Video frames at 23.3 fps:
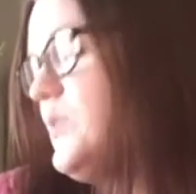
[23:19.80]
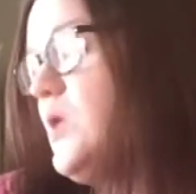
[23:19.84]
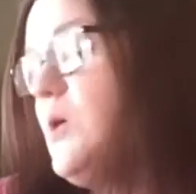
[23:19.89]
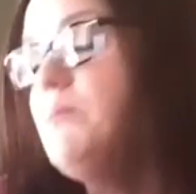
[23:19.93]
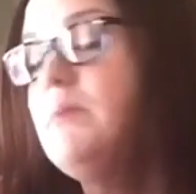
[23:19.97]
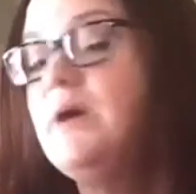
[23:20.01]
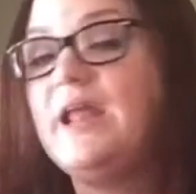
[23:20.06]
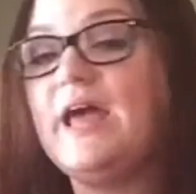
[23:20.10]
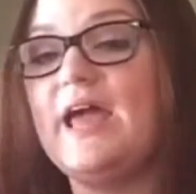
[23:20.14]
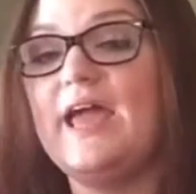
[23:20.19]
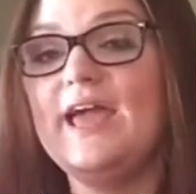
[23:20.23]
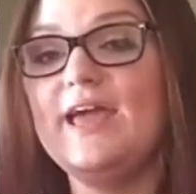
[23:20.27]

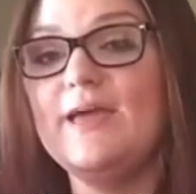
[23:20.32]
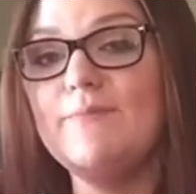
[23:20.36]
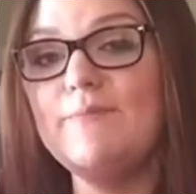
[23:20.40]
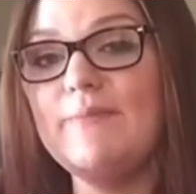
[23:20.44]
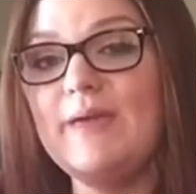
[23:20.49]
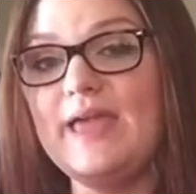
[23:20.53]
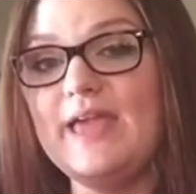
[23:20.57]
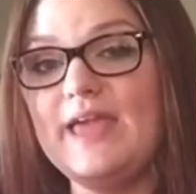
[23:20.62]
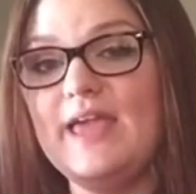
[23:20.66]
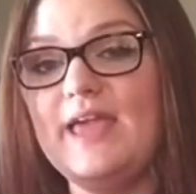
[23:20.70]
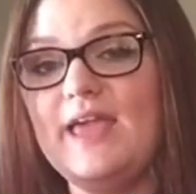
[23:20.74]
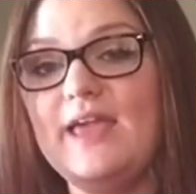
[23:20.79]
But I am
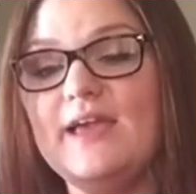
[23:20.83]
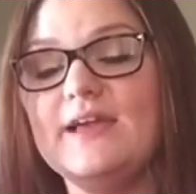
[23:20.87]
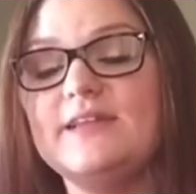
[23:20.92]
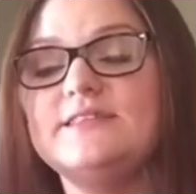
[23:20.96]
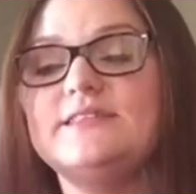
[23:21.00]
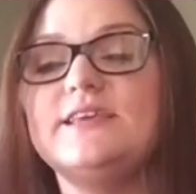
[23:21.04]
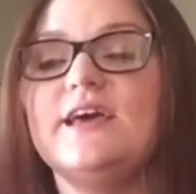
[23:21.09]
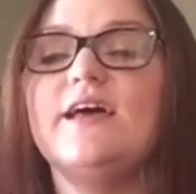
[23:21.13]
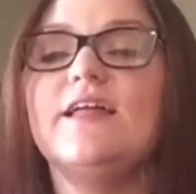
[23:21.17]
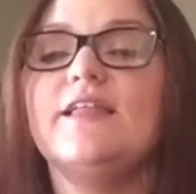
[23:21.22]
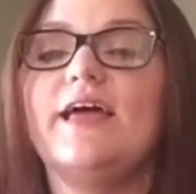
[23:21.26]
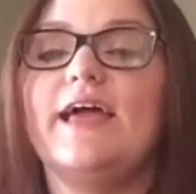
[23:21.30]
making,
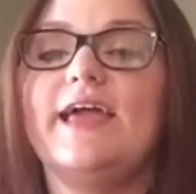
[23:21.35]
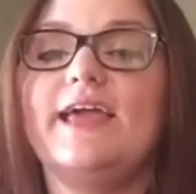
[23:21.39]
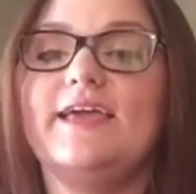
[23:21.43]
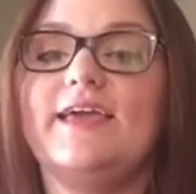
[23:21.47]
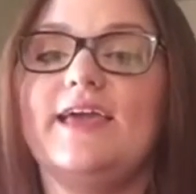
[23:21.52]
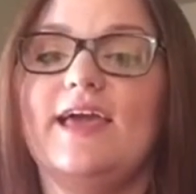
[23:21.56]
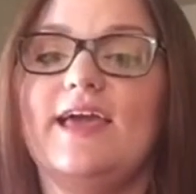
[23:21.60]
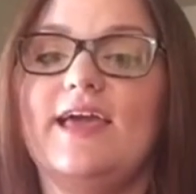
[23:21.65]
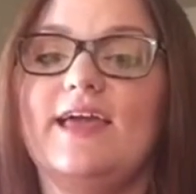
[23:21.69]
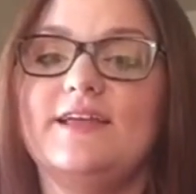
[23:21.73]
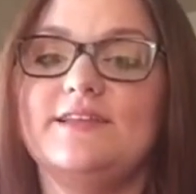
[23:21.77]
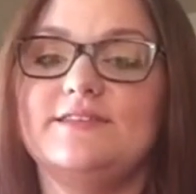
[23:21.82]
until I
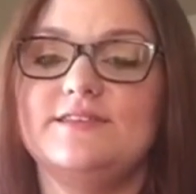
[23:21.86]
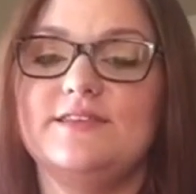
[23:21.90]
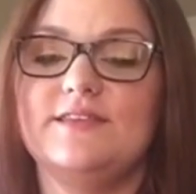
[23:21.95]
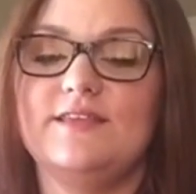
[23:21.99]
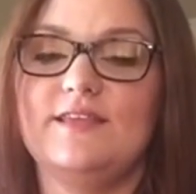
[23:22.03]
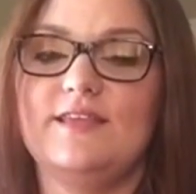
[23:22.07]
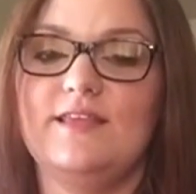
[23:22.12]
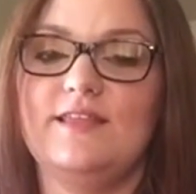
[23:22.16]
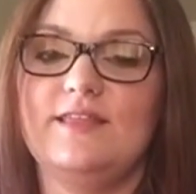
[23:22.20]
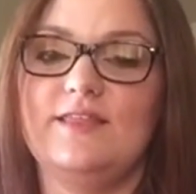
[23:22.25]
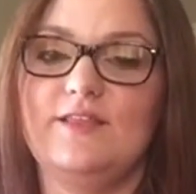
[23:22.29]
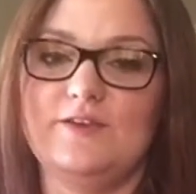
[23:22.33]
get
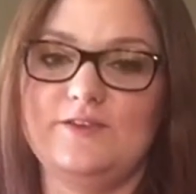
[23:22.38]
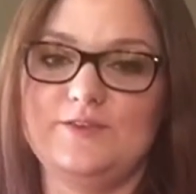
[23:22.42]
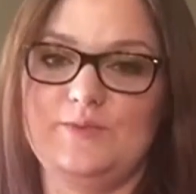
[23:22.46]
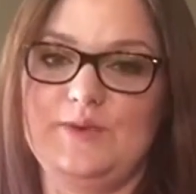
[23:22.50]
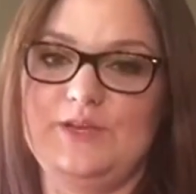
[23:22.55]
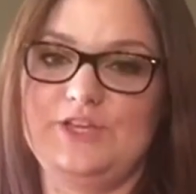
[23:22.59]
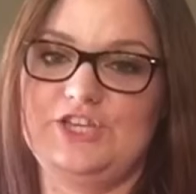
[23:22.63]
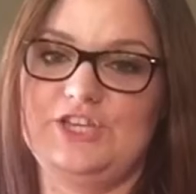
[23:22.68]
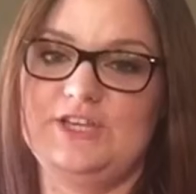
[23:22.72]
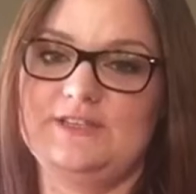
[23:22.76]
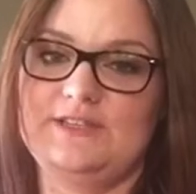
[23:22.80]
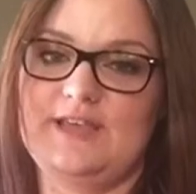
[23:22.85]
those
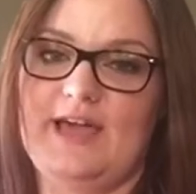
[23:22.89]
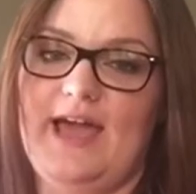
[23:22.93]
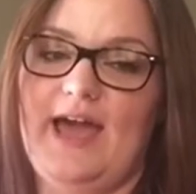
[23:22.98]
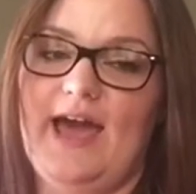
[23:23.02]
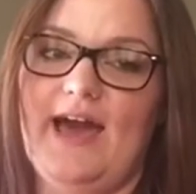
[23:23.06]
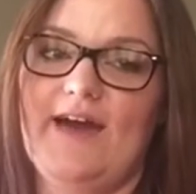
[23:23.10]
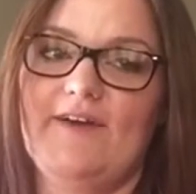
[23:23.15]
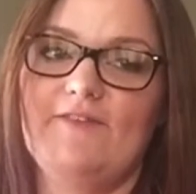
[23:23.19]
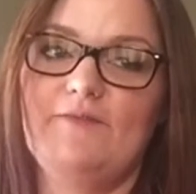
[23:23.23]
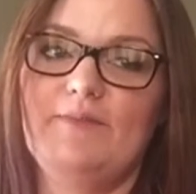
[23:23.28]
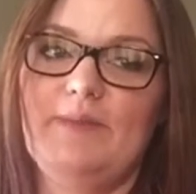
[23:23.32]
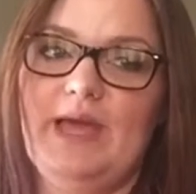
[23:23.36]
witches, I
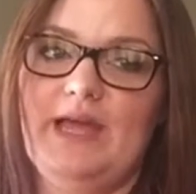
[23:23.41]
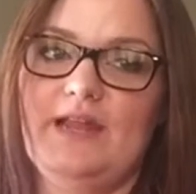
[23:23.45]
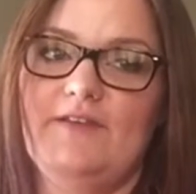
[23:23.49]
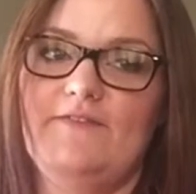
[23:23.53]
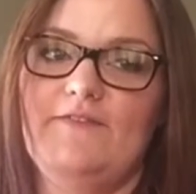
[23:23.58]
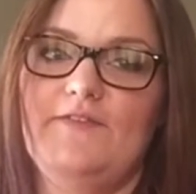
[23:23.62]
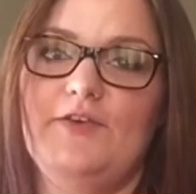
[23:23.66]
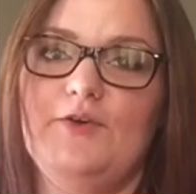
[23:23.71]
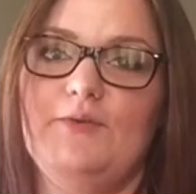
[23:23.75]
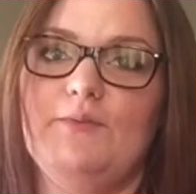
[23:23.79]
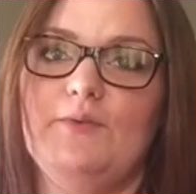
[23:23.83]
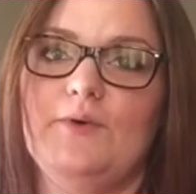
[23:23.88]
have made a
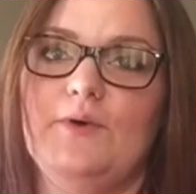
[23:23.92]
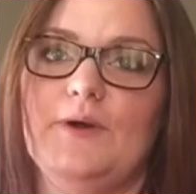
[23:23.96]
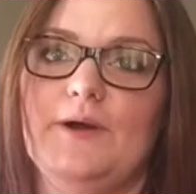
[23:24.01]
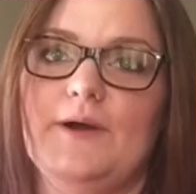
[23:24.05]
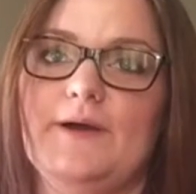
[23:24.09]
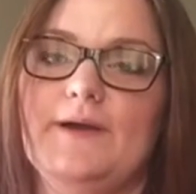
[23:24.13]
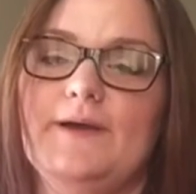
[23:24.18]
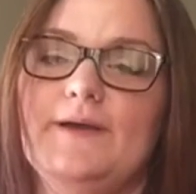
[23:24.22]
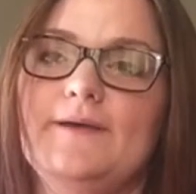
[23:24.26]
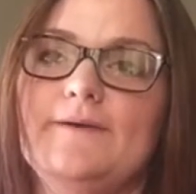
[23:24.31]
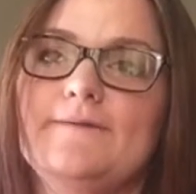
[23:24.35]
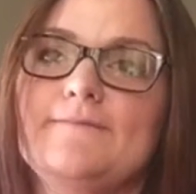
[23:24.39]
few more.